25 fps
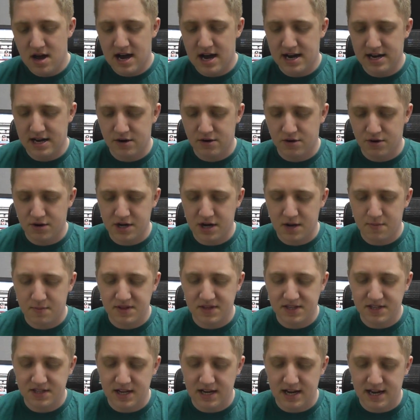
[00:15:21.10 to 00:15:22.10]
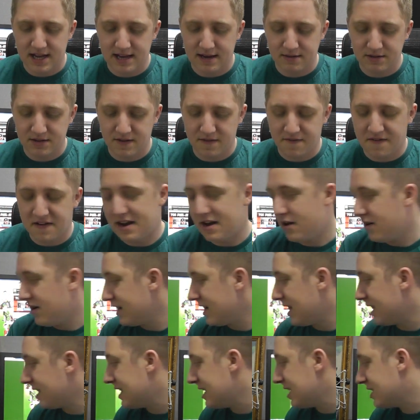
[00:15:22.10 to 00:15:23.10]
And I already opened this, didn't I? That was the fan art.
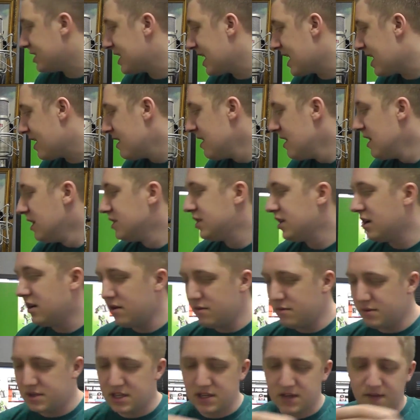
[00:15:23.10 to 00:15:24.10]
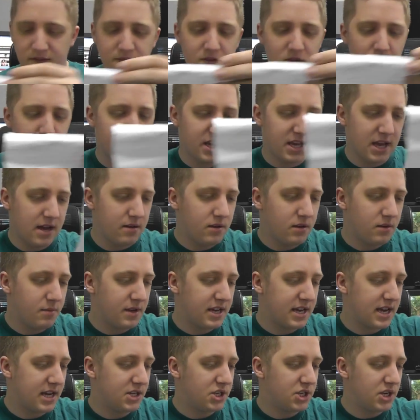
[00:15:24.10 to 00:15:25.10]
I did, yeah. So who was this from again? Did
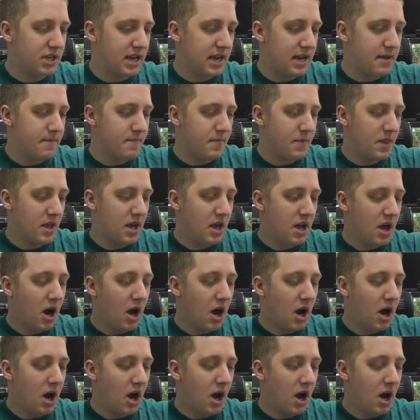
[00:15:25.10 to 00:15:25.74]
we catch a name?